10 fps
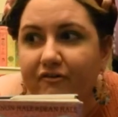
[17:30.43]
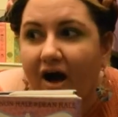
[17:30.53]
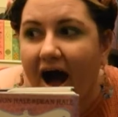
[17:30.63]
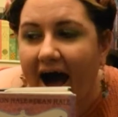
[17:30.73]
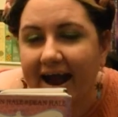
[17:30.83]

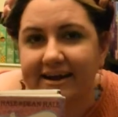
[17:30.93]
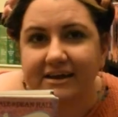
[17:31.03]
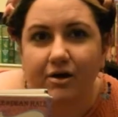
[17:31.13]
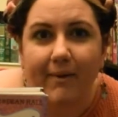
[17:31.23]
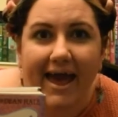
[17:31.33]
hiding
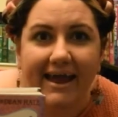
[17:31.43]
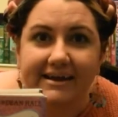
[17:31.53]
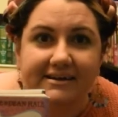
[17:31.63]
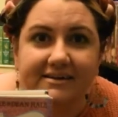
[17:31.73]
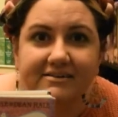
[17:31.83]

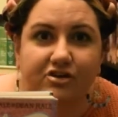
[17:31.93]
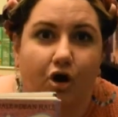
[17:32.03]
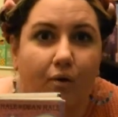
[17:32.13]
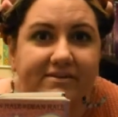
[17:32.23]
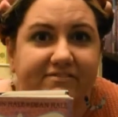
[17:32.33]
away to
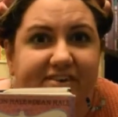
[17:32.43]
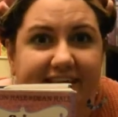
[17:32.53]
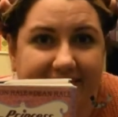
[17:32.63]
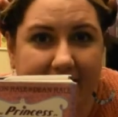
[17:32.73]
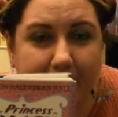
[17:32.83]
go and
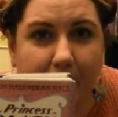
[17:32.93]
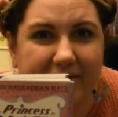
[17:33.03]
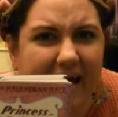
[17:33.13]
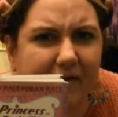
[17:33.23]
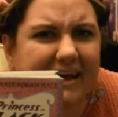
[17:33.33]
defeat them
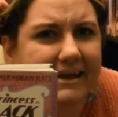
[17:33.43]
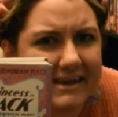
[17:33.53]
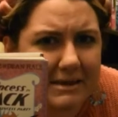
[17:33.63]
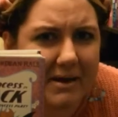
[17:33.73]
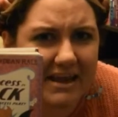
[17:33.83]
without
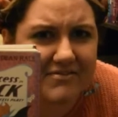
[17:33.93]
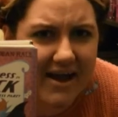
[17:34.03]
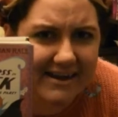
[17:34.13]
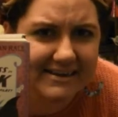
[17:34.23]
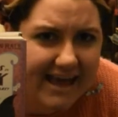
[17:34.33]
anybody
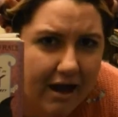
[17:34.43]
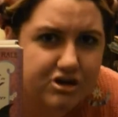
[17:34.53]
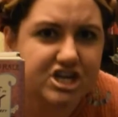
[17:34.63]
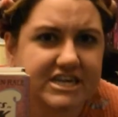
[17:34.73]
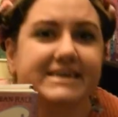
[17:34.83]
finding out
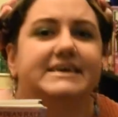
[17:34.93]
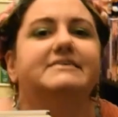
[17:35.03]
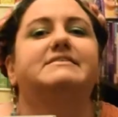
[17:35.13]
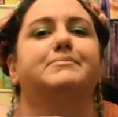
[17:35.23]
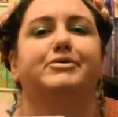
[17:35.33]
she
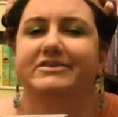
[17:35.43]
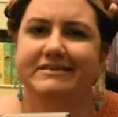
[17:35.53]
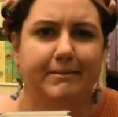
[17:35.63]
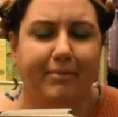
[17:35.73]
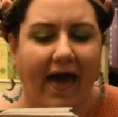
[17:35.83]
is the Princess
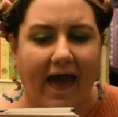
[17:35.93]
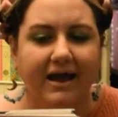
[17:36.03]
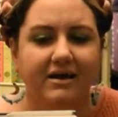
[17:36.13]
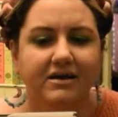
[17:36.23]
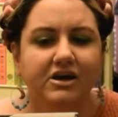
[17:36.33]
in Black.